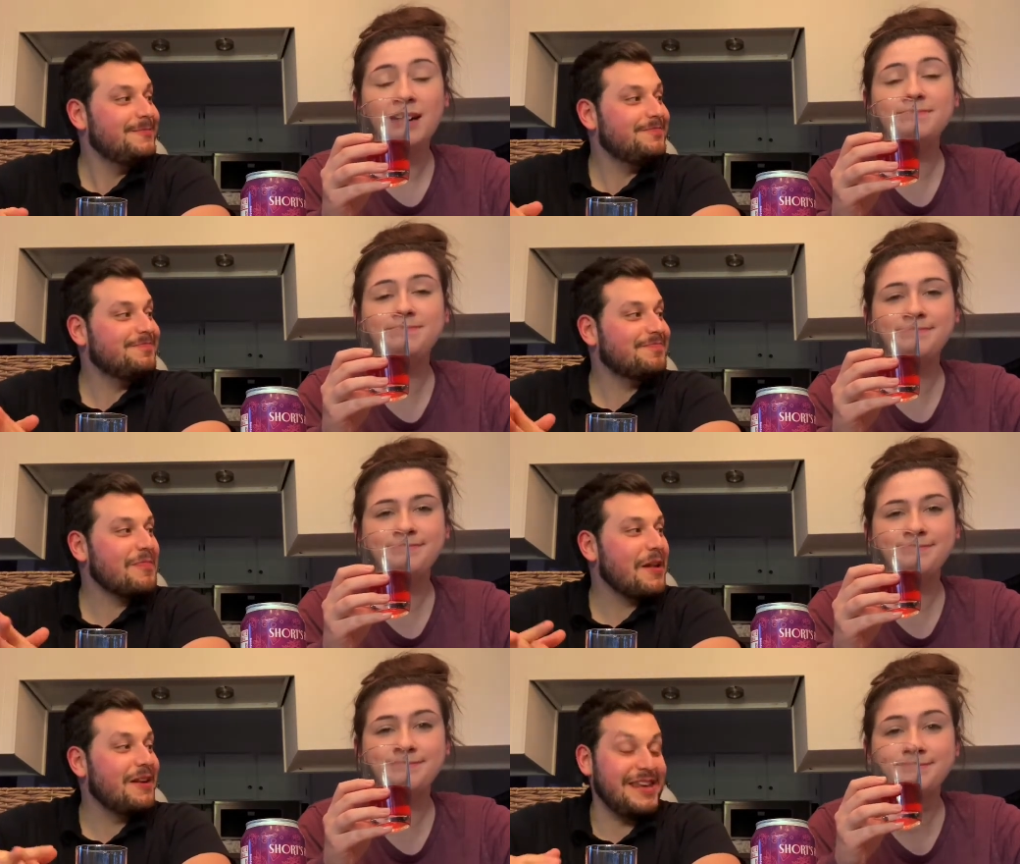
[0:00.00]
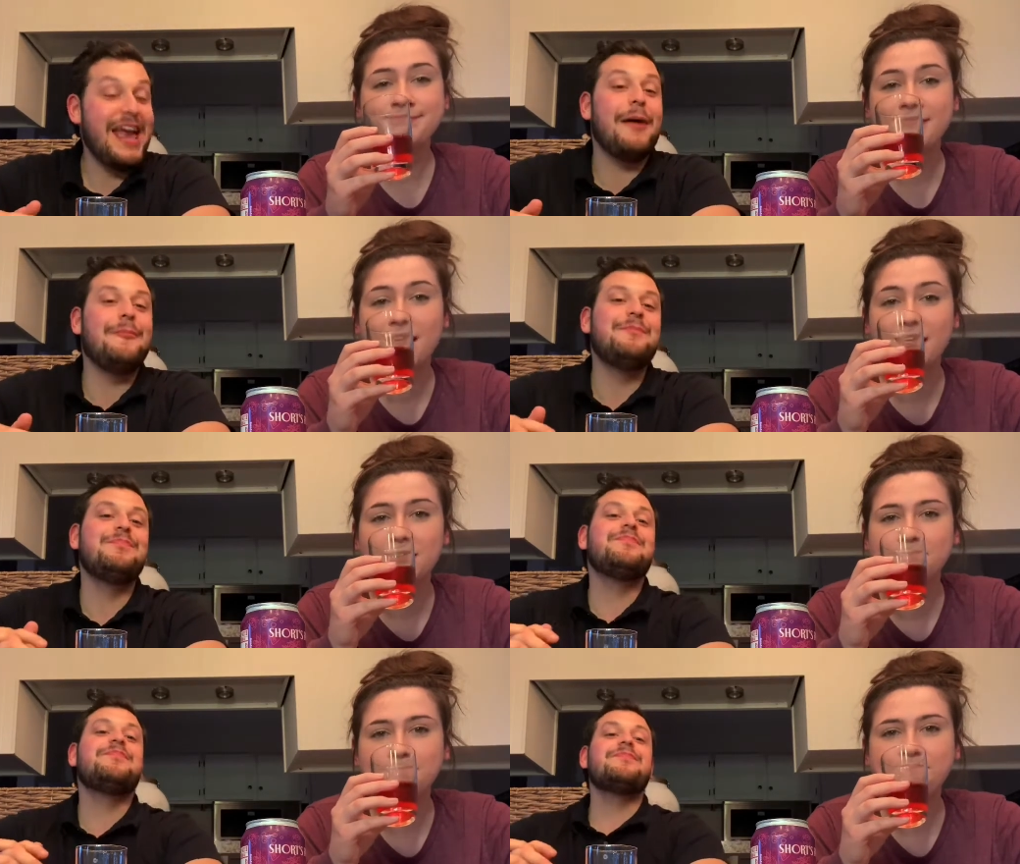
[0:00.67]
Speaker 1: Mm -hmm. Yeah.
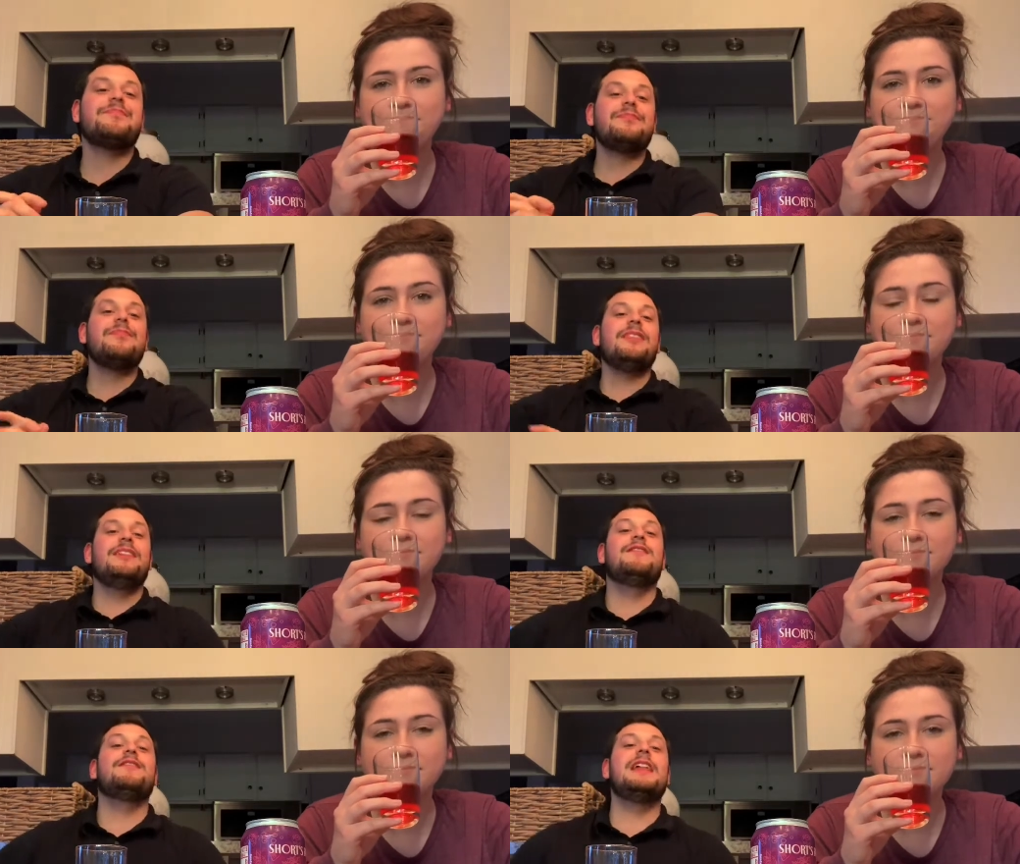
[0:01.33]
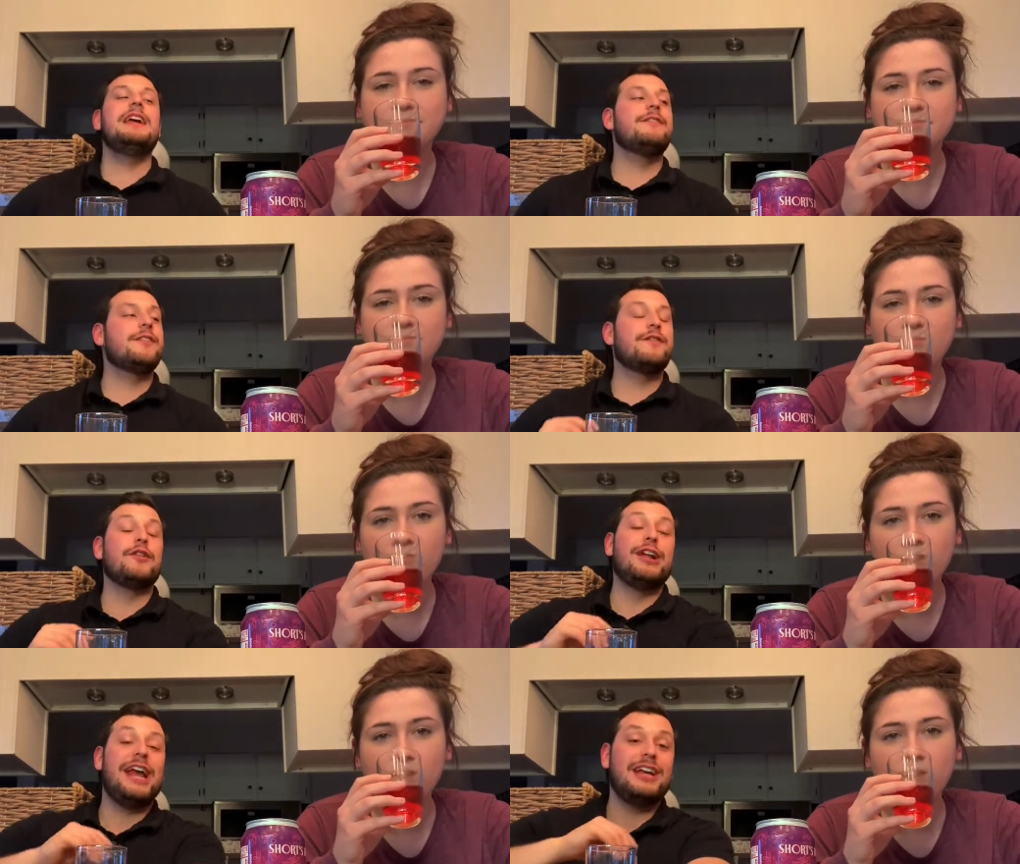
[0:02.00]
Flavor for
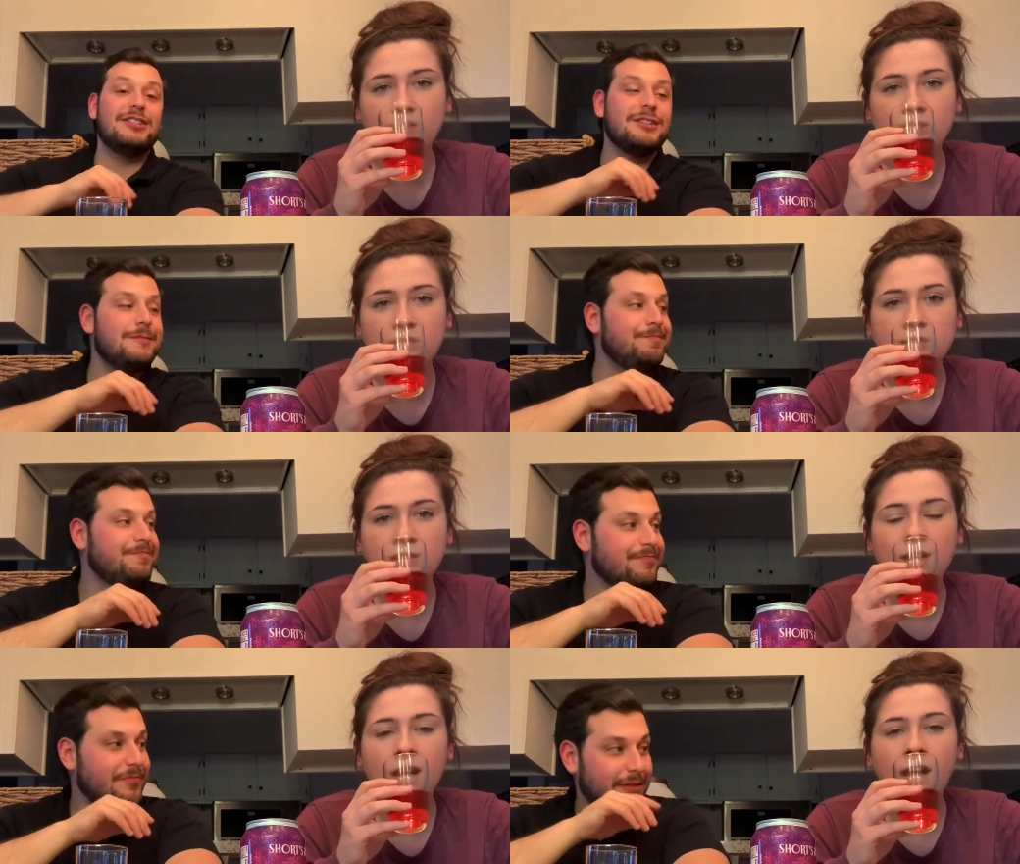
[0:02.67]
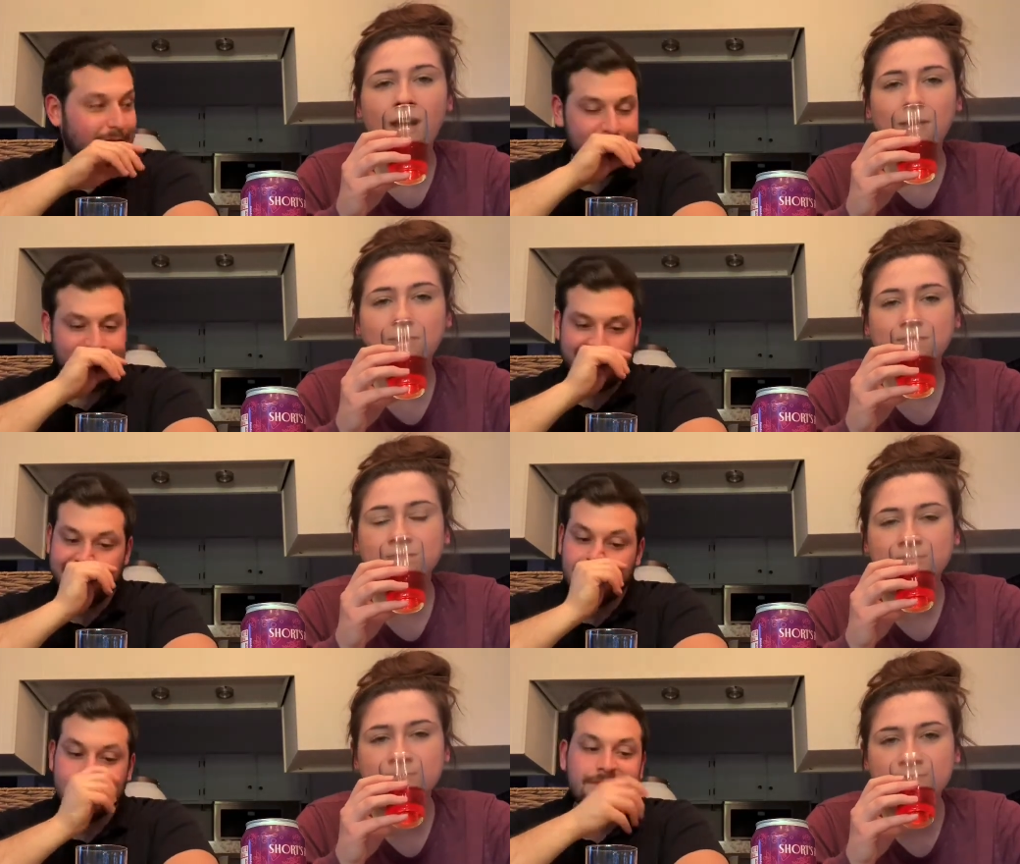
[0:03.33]
days.
Speaker 2: Um,
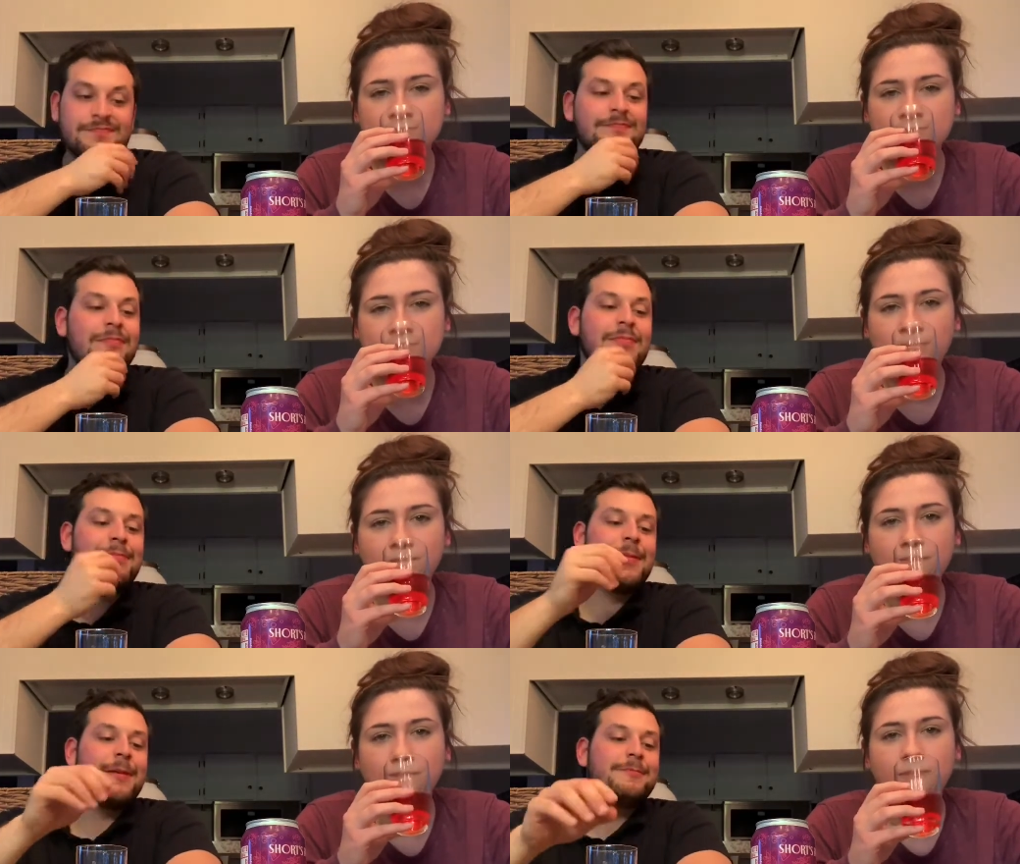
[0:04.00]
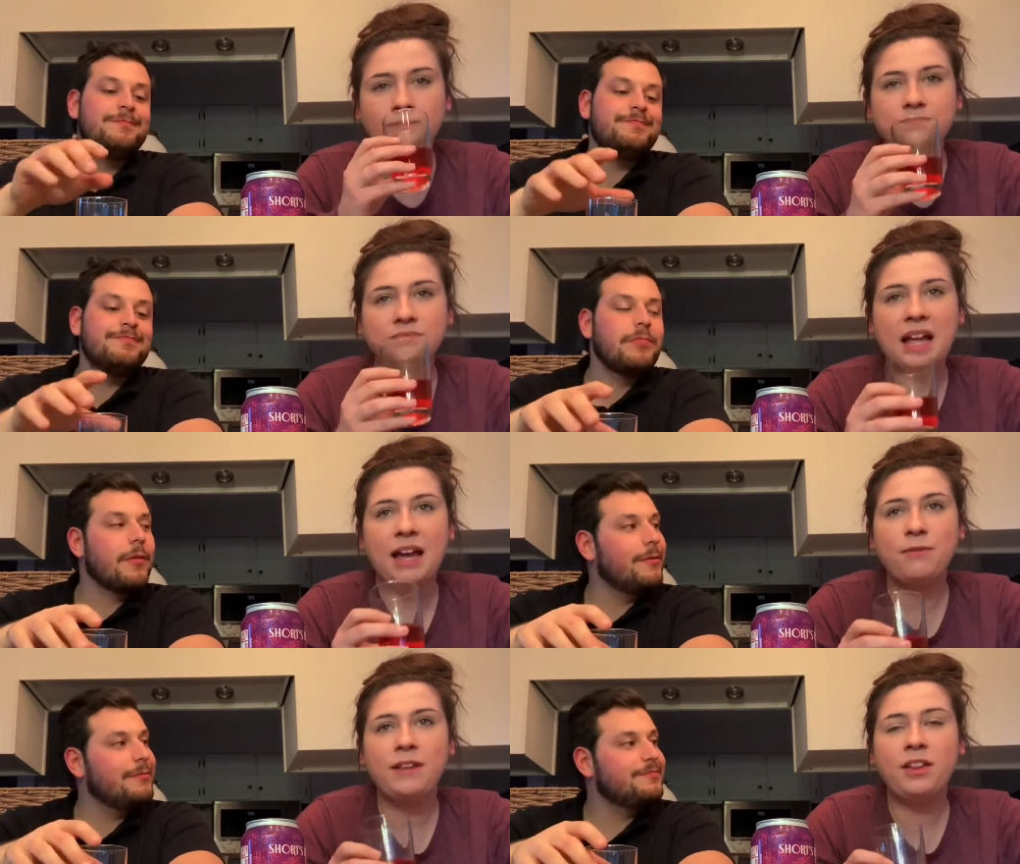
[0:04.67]
I
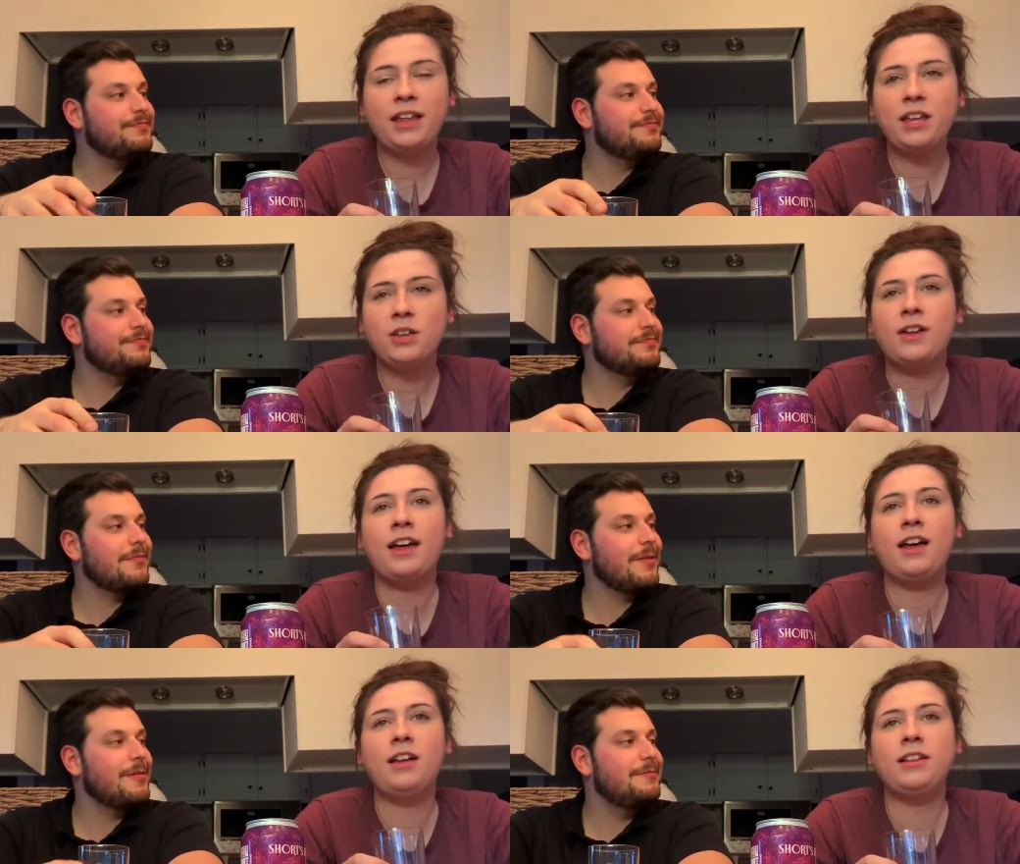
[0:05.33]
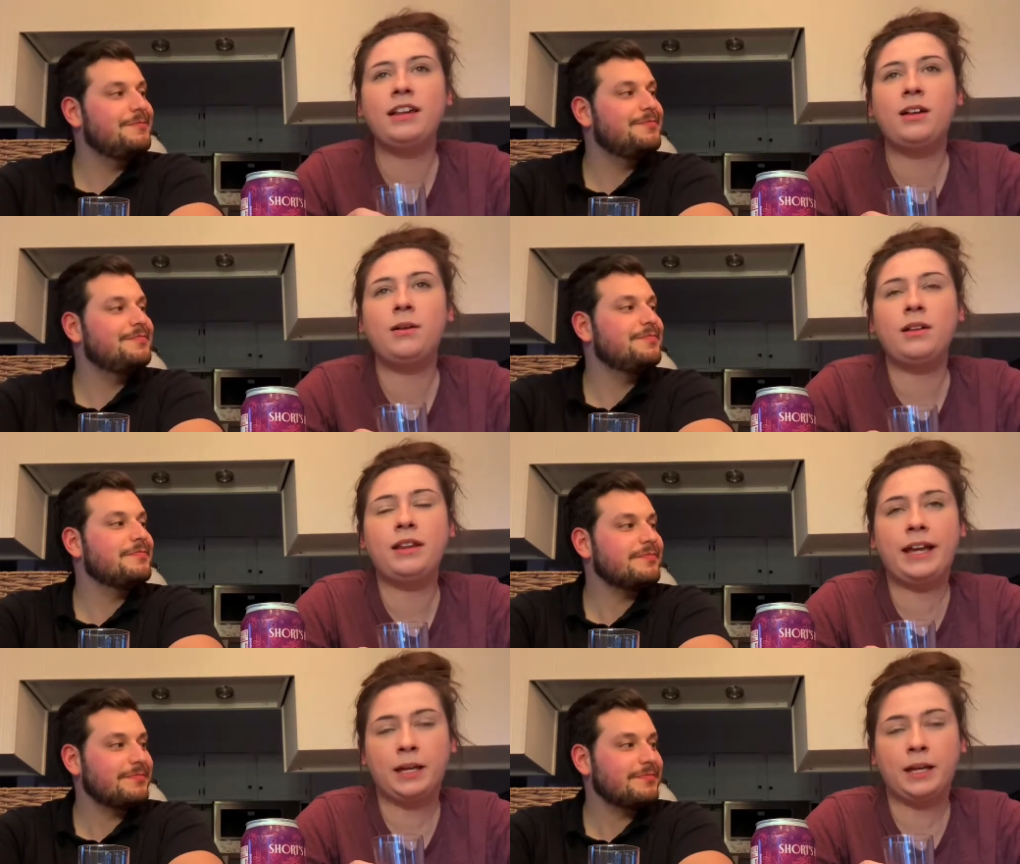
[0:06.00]
feel like you get a little, like